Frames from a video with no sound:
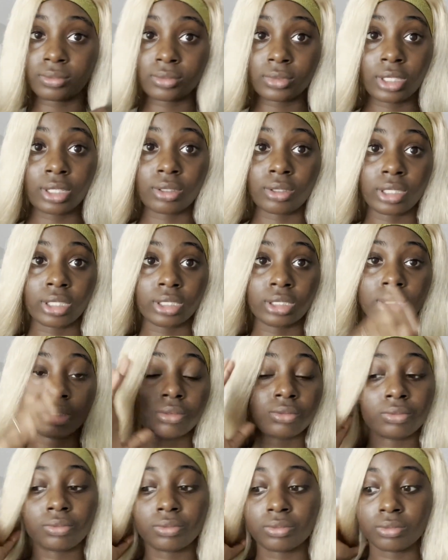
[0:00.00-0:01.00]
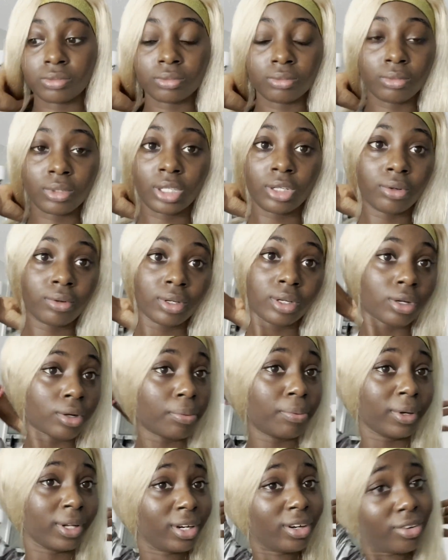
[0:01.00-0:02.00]
I don't know how I'm
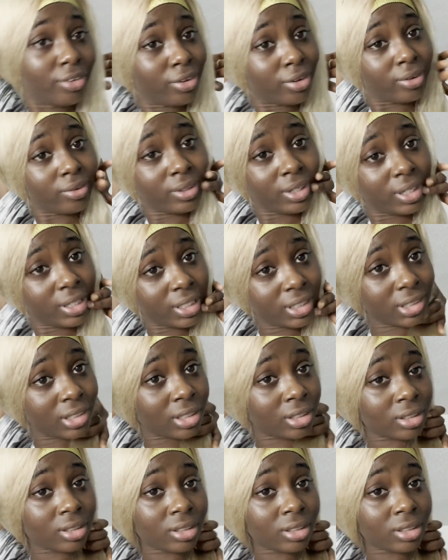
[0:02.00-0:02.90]
gonna do this,